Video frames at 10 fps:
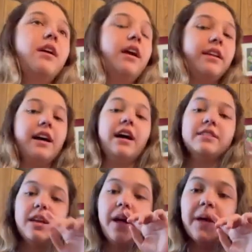Guys,
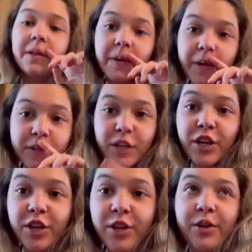it looks
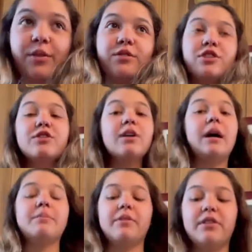huge, so
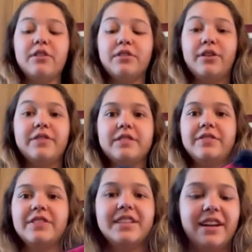I'm a little nervous if
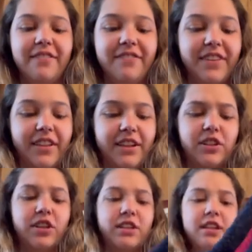it's gonna fit. Like,
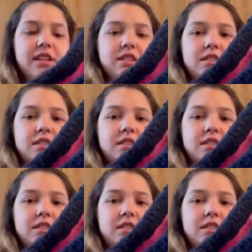look at this.